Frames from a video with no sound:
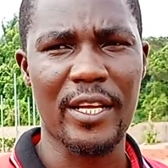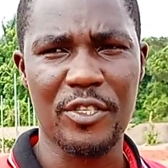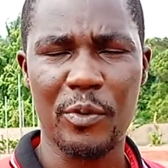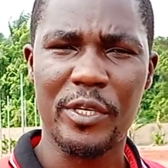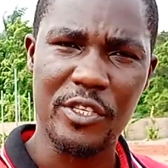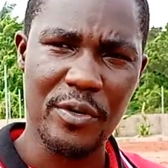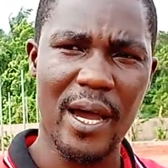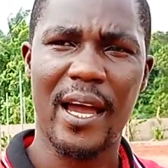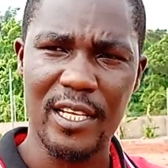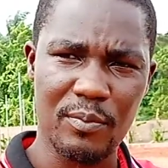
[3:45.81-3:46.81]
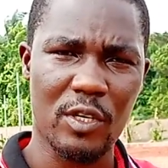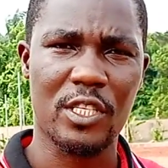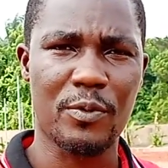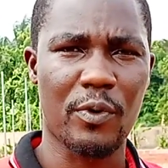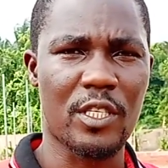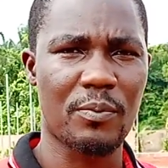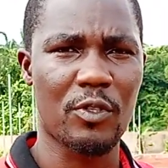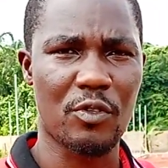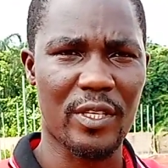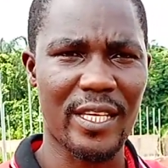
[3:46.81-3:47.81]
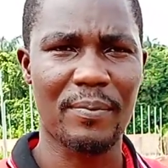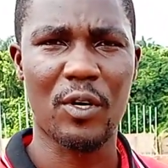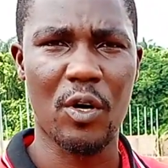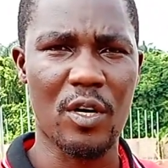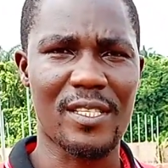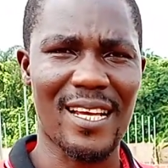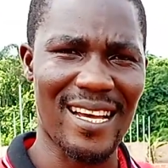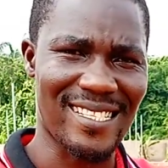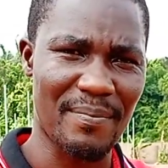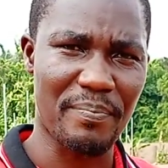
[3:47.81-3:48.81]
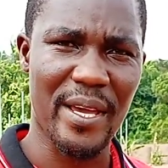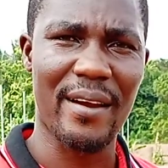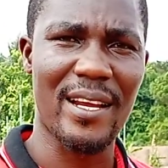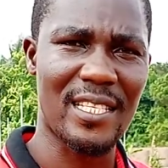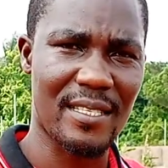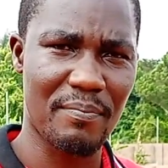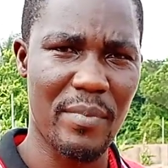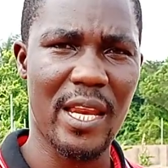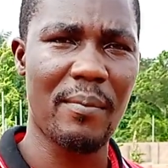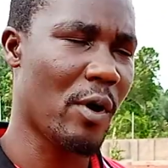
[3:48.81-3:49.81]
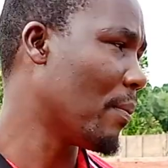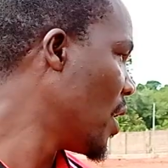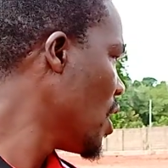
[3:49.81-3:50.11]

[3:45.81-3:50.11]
So we try as much as possible to keep costs as the barest minimum.